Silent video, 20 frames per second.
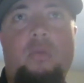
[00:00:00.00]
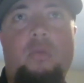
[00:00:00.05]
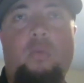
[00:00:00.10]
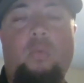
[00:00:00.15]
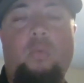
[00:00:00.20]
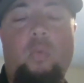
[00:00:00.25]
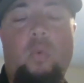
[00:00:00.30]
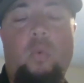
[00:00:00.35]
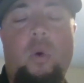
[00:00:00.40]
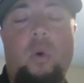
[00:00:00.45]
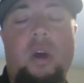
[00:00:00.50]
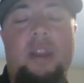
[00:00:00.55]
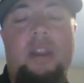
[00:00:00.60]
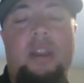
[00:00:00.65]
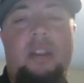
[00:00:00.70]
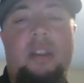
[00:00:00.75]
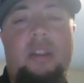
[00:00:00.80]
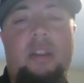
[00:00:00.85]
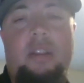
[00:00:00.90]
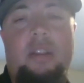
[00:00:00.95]
what
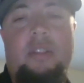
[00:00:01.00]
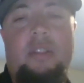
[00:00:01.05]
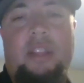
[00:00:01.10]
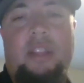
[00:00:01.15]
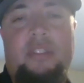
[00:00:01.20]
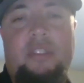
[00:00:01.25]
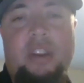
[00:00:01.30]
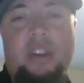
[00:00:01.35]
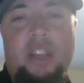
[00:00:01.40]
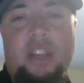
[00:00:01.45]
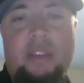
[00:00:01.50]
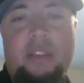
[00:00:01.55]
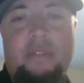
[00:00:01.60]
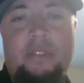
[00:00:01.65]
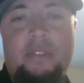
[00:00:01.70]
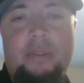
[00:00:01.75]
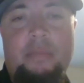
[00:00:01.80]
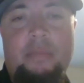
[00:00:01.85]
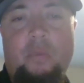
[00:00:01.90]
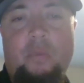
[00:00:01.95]
that's going to
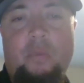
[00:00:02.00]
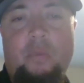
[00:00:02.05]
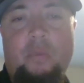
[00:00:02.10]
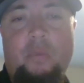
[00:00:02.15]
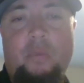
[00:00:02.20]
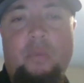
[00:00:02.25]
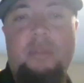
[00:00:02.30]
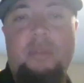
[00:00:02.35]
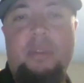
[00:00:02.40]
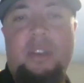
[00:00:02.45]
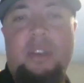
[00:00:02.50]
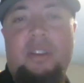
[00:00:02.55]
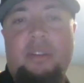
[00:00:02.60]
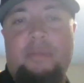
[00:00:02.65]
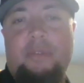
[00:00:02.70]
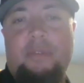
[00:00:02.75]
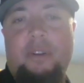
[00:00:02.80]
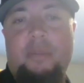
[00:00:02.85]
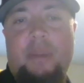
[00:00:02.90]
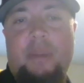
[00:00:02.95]
give them, what's going to be
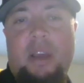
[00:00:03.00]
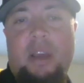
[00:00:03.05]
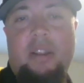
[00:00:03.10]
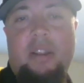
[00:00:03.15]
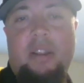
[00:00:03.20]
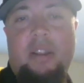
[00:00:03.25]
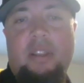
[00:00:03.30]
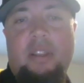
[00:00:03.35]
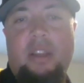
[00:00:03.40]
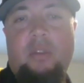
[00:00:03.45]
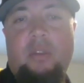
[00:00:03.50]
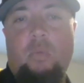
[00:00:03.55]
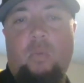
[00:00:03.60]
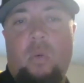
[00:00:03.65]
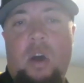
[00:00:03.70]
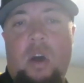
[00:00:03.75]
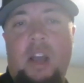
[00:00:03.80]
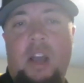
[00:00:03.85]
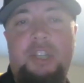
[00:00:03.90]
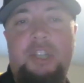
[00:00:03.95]
different about it. Like,
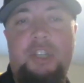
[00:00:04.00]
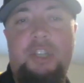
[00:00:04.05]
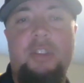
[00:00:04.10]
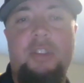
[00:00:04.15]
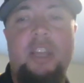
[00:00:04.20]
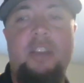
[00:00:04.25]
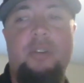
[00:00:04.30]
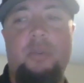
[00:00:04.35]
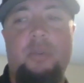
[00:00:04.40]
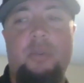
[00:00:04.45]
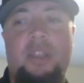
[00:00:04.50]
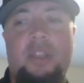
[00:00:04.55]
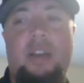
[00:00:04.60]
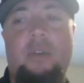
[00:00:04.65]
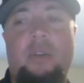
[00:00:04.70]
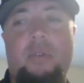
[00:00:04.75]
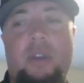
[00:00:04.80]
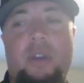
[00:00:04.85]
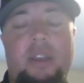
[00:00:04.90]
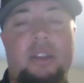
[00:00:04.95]
why should they do it
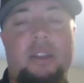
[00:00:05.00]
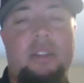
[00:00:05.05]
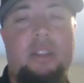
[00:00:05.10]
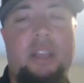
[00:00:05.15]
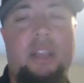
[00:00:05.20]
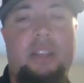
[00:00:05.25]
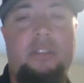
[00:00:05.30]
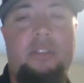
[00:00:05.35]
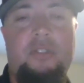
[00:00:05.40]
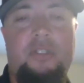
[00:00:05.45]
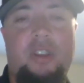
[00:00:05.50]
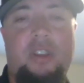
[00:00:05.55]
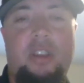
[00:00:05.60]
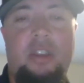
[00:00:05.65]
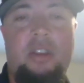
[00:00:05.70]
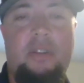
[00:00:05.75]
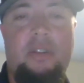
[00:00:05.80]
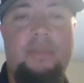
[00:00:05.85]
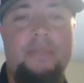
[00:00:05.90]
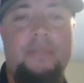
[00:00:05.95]
that way? Like, there's,
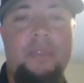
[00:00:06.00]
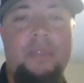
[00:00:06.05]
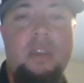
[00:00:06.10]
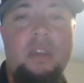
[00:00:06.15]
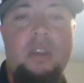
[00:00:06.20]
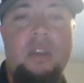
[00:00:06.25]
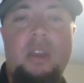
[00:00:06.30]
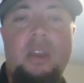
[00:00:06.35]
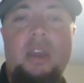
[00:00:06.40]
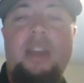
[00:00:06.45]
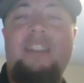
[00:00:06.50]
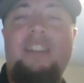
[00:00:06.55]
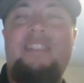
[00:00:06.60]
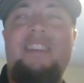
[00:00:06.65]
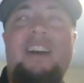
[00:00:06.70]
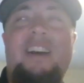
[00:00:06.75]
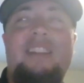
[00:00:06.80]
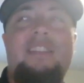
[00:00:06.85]
you know, and it's